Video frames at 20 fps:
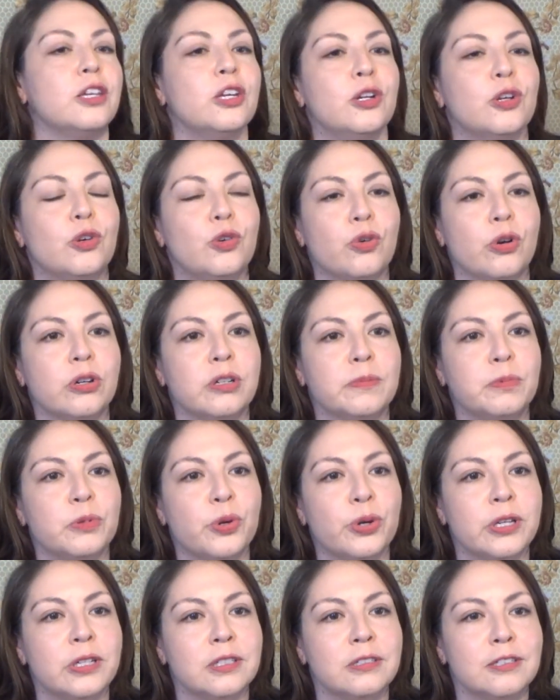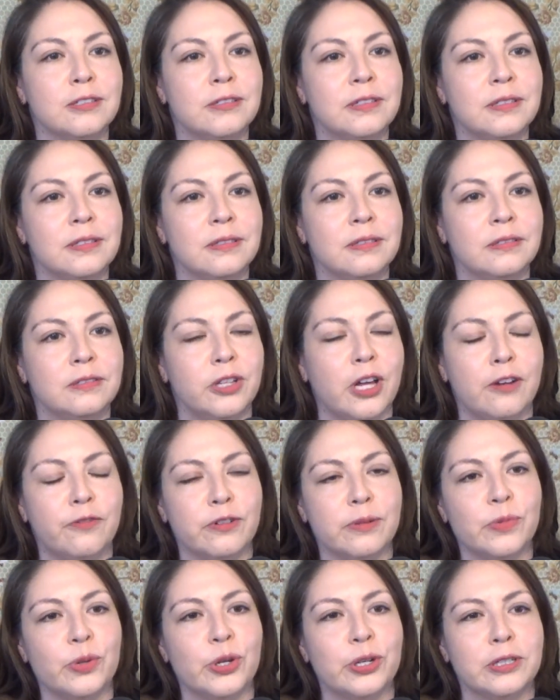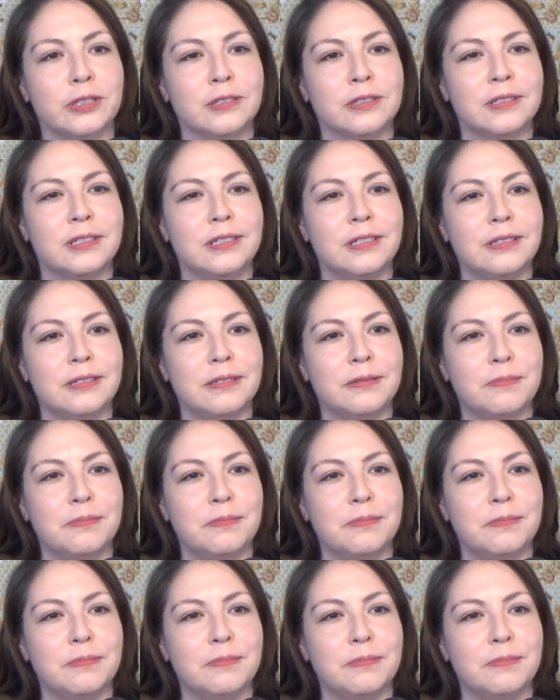grown up lawyers, law firm lawyers,